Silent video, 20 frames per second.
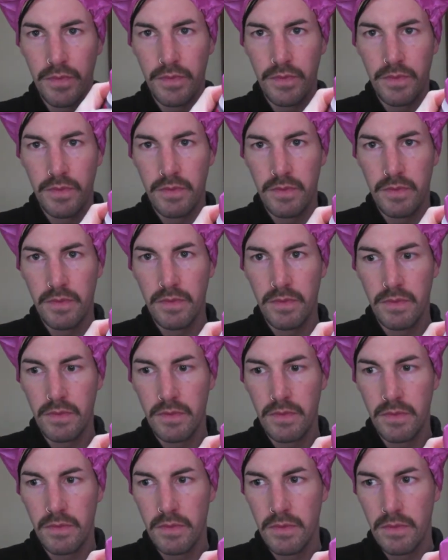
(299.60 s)

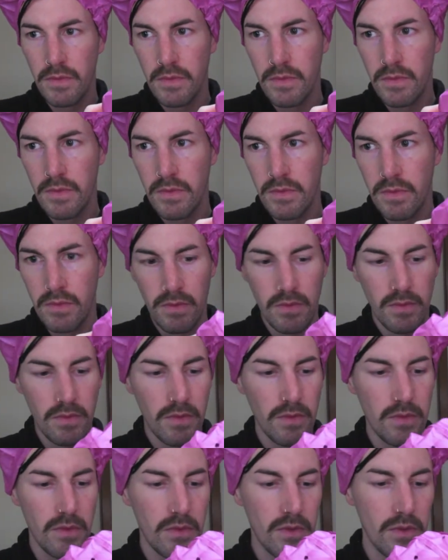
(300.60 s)

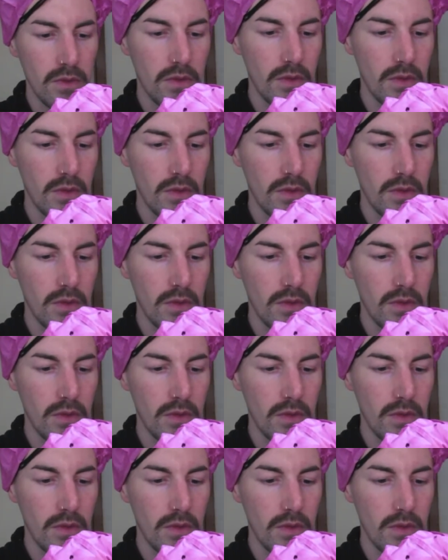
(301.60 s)
[no speech]